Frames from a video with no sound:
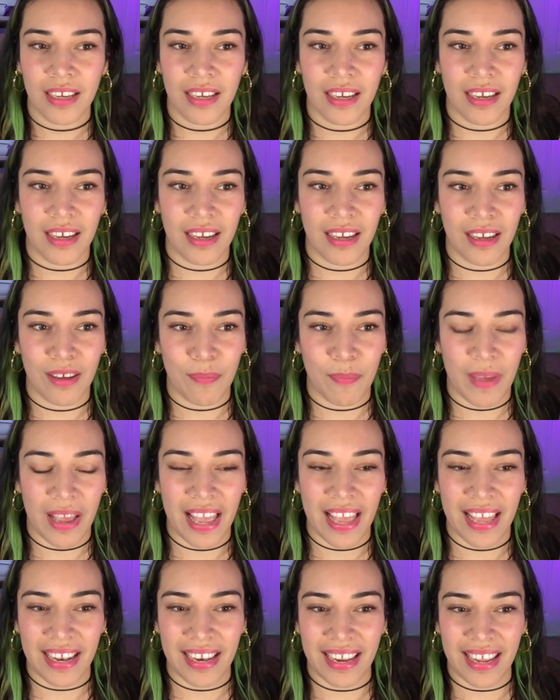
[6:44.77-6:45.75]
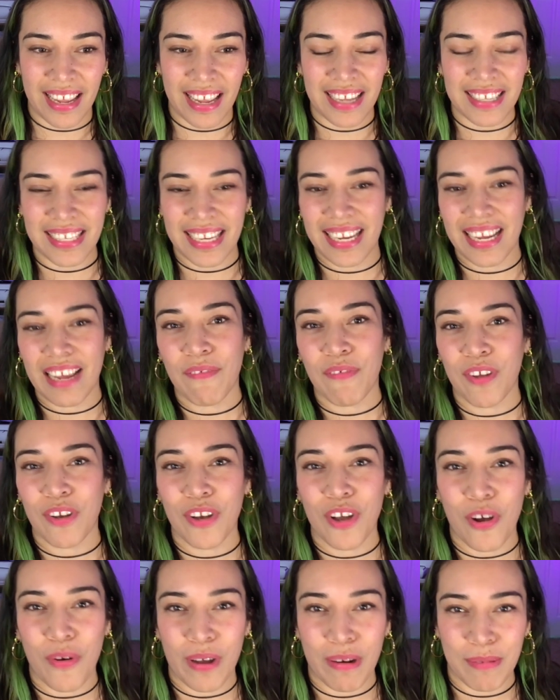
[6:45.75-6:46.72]
And it's like, if you
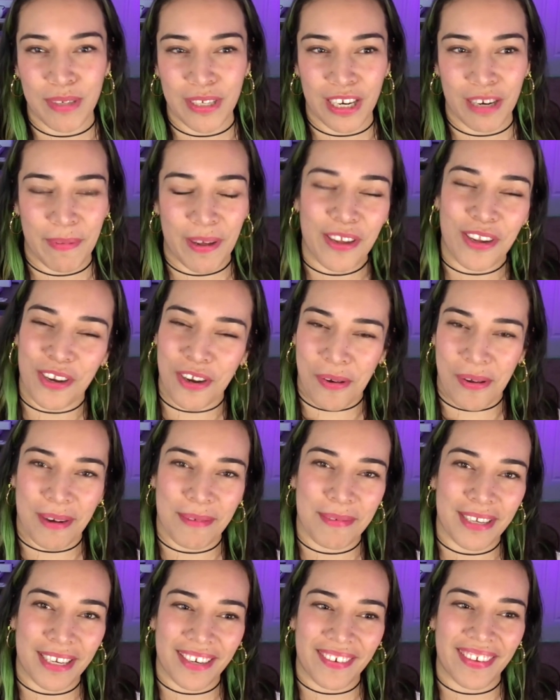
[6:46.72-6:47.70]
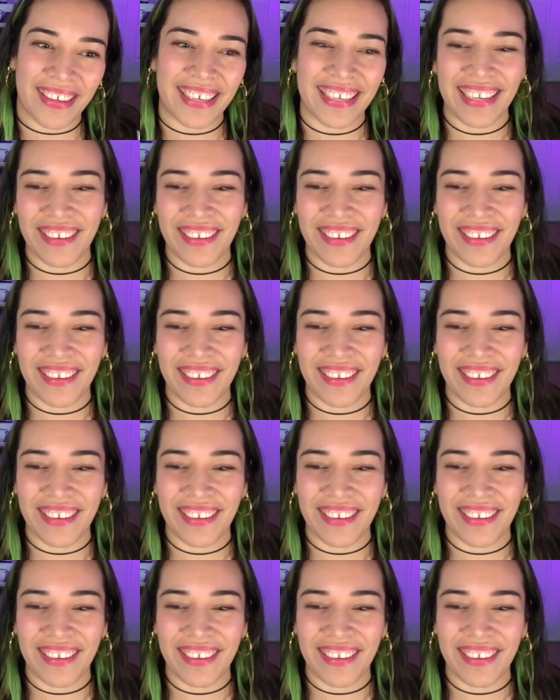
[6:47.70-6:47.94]
know what I'm talking about, you know what I'm talking about.